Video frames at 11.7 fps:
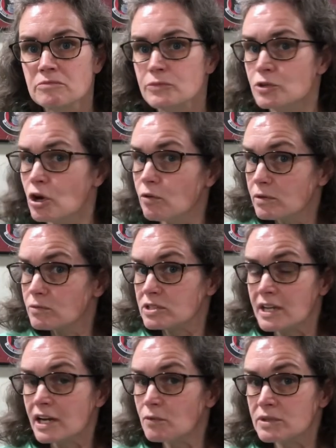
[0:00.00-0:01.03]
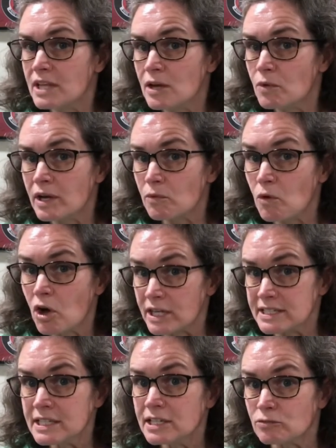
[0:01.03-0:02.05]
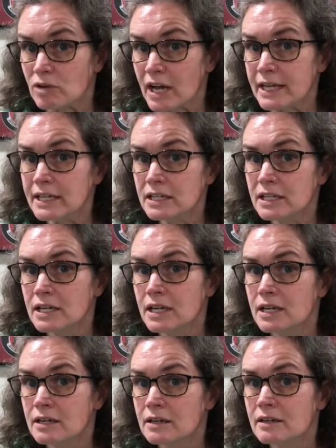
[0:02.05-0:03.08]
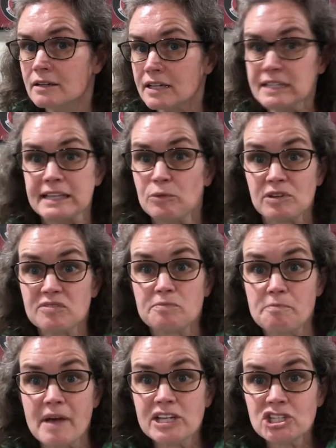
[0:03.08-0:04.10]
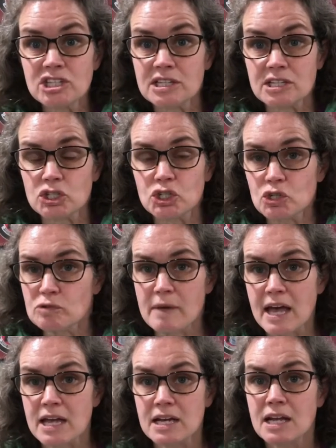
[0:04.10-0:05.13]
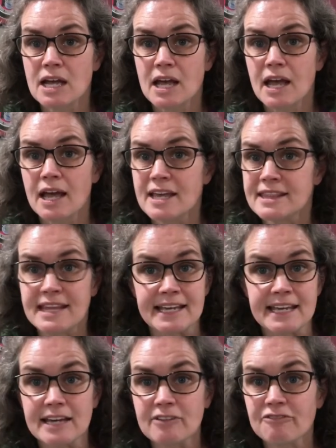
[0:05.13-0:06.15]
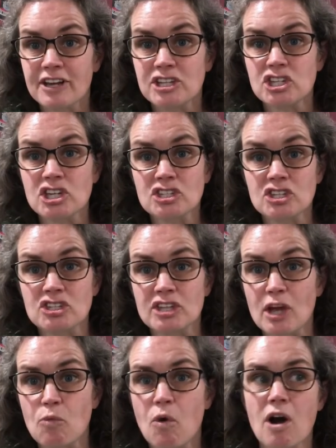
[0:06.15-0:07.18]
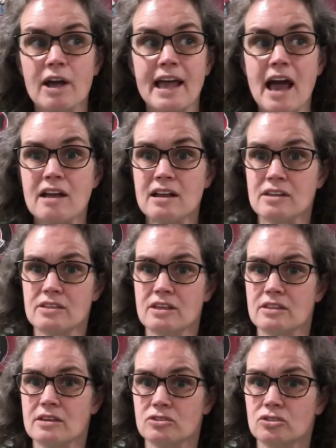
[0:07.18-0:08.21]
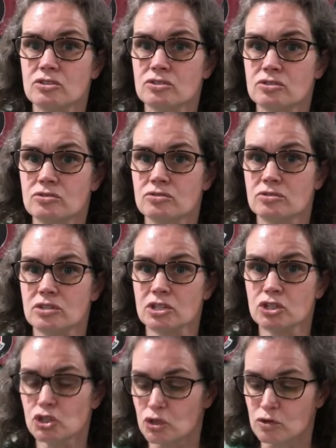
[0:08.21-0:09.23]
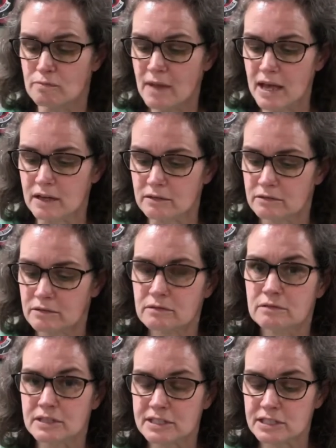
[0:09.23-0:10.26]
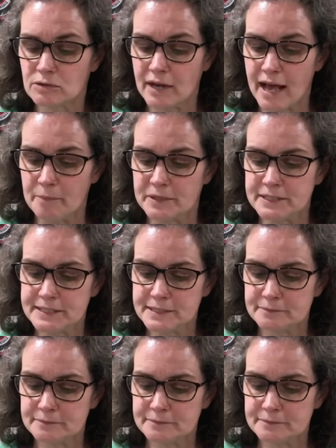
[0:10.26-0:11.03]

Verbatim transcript: No one was there when they went walked in, right? Because they would have mentioned these two men. They can't find Jesus. They walk out and then there's these two men. Let's see what happens.